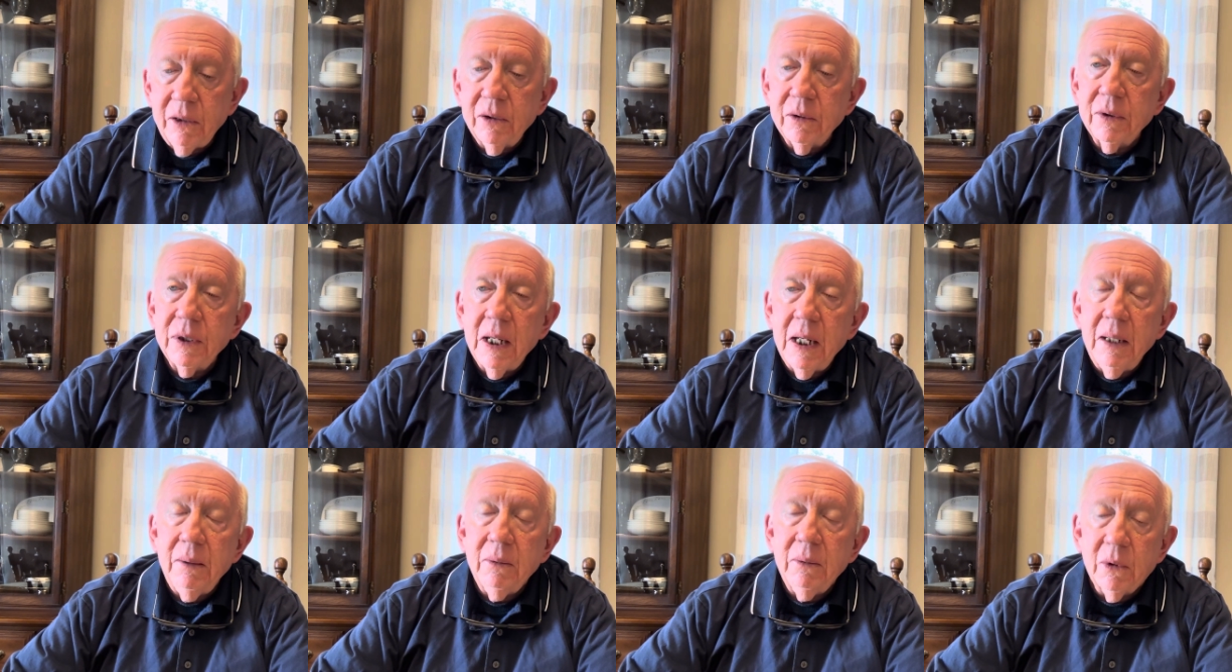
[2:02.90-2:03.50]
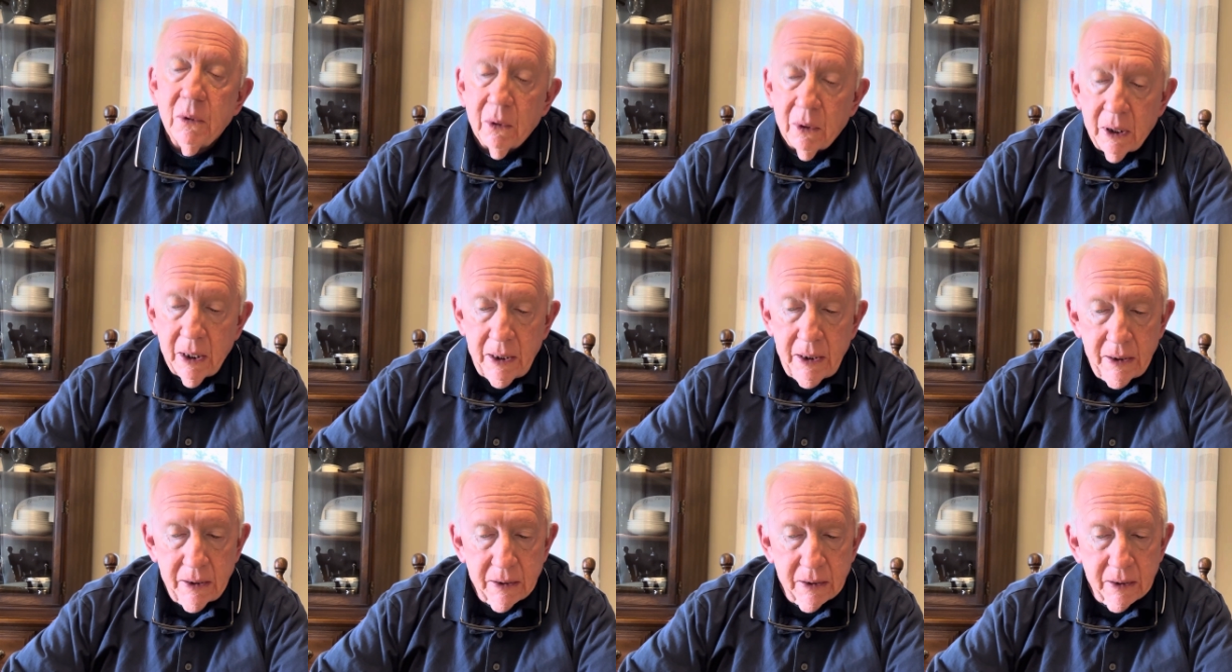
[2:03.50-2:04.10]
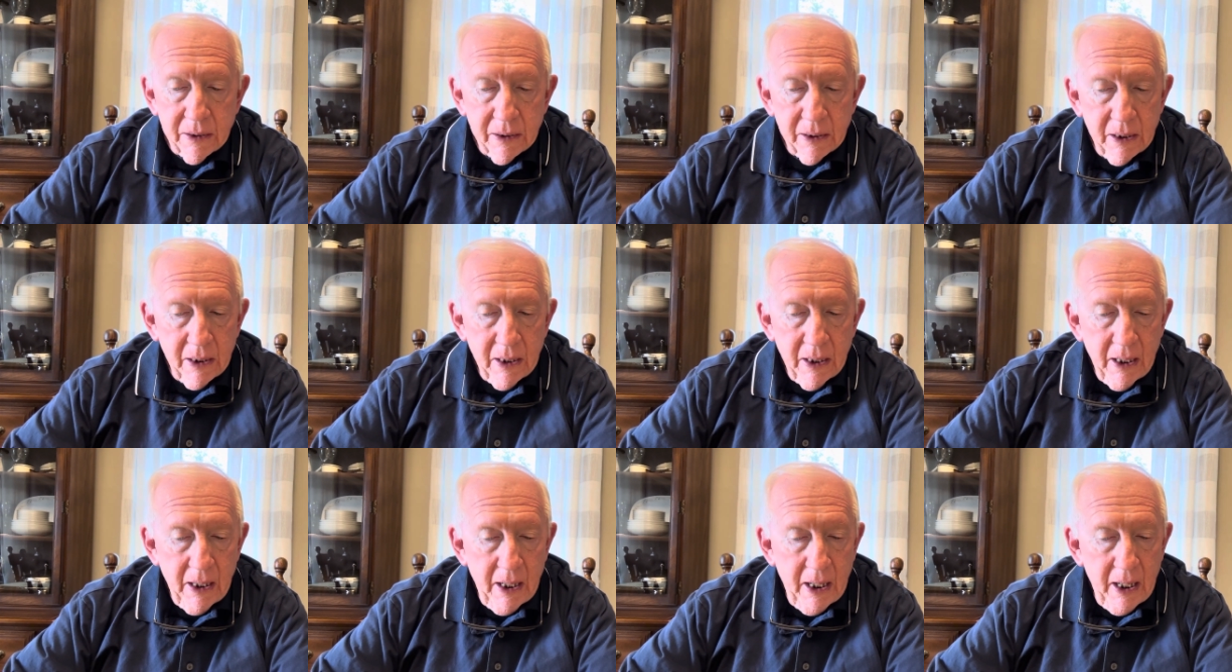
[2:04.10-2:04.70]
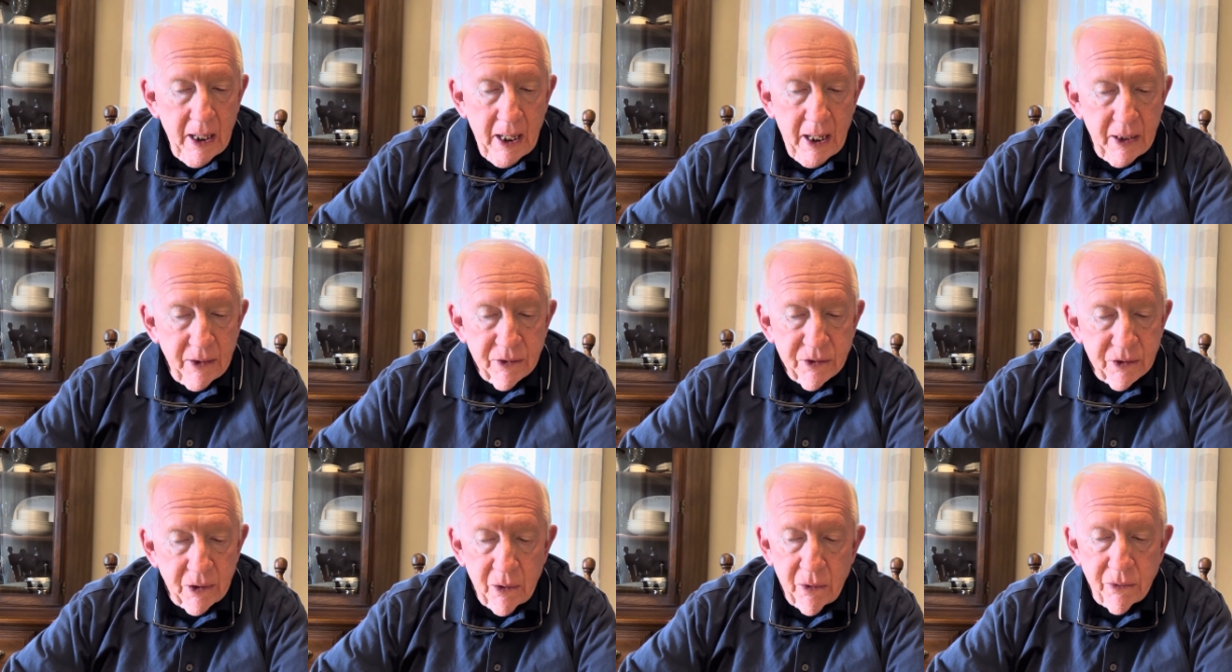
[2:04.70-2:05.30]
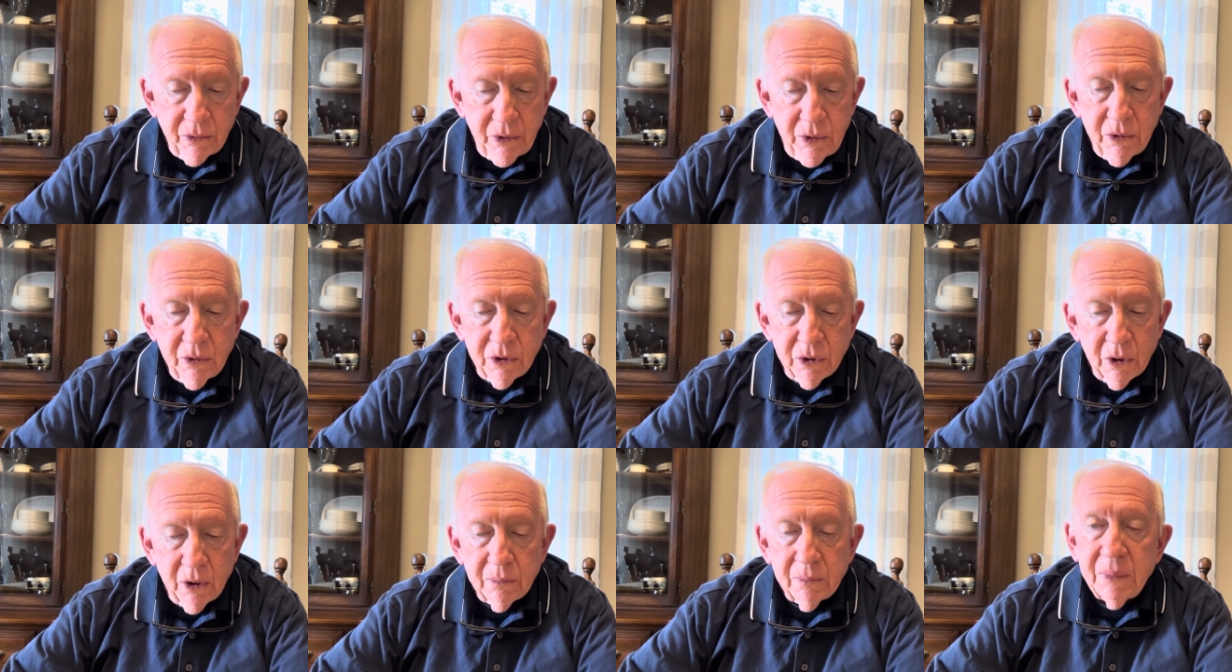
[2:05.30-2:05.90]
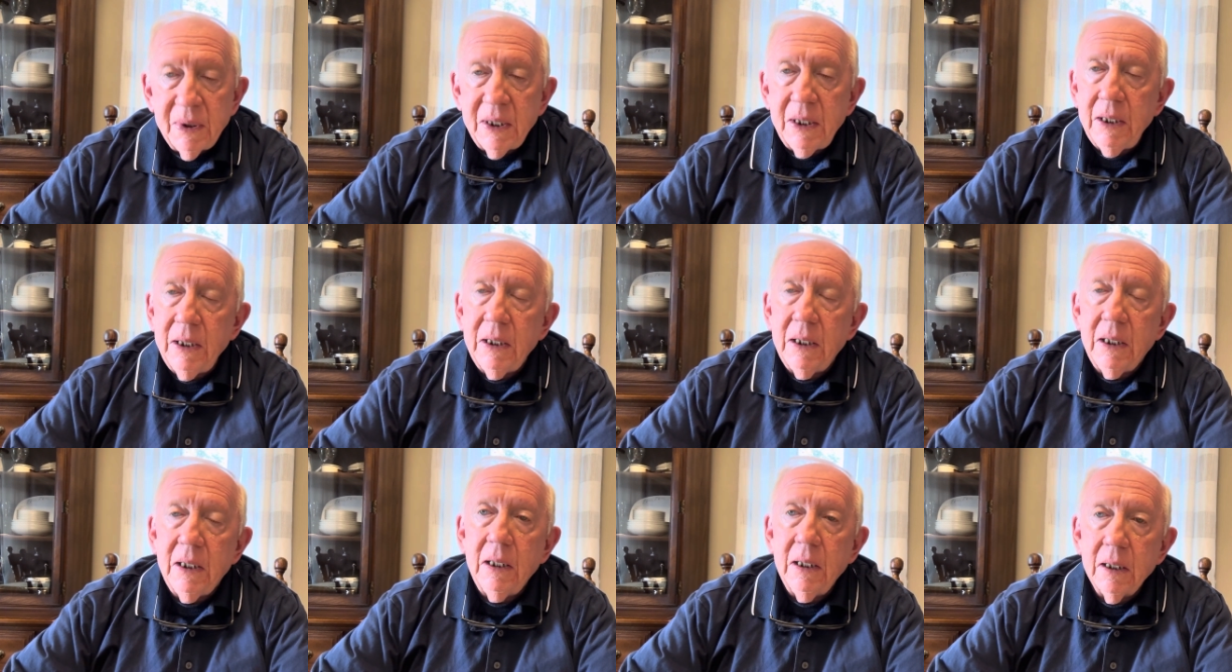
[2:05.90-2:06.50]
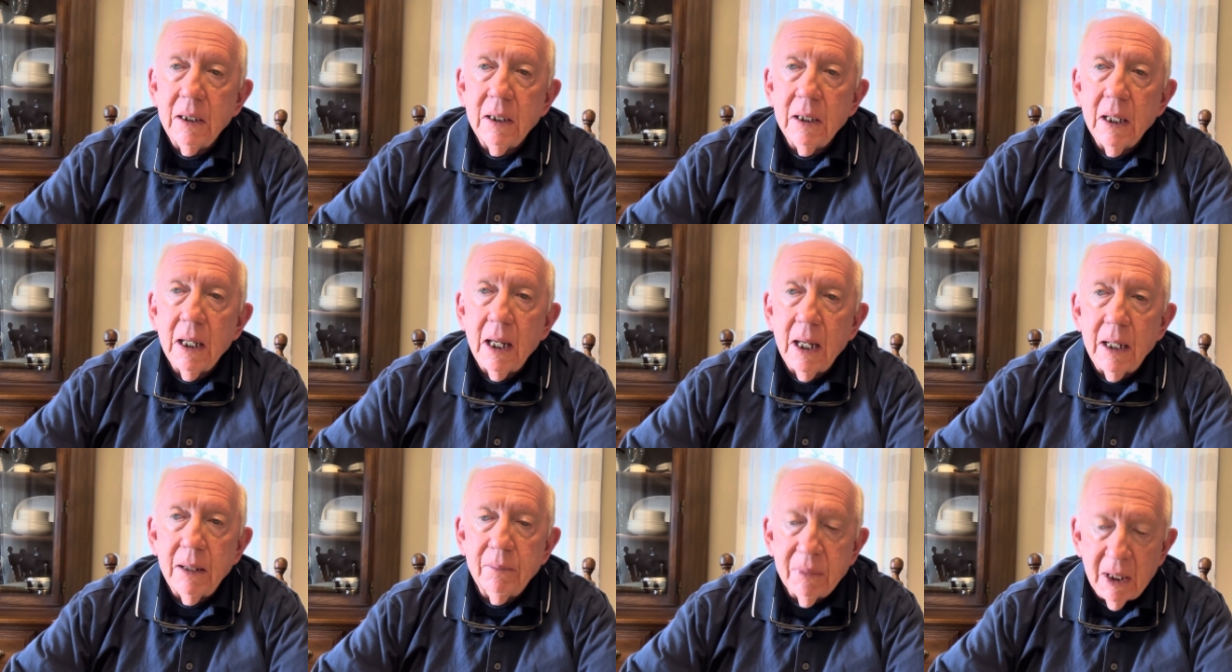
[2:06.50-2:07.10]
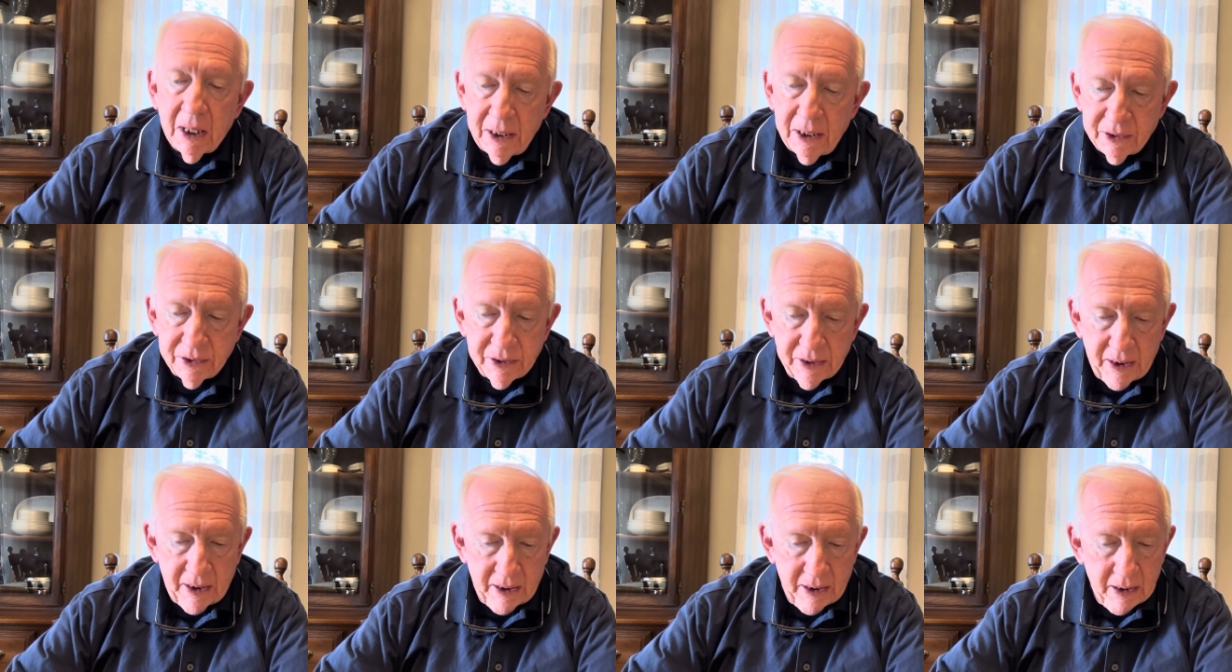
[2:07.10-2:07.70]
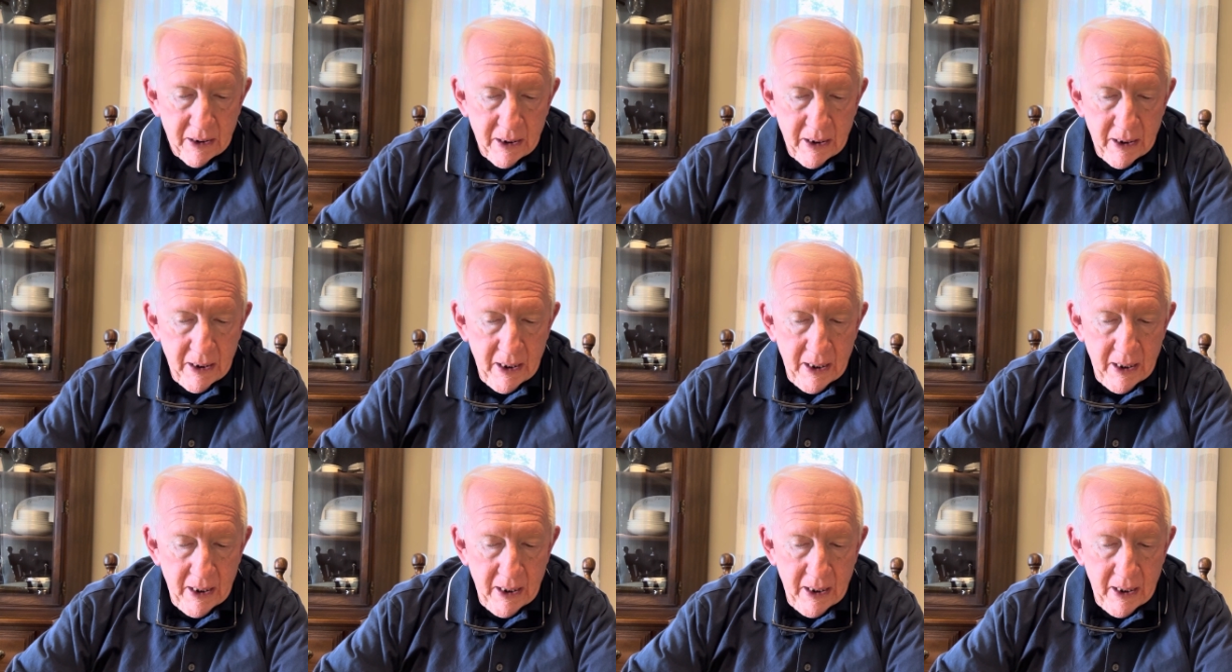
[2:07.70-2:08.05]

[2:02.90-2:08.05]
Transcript: your name great, and so you shall be a blessing.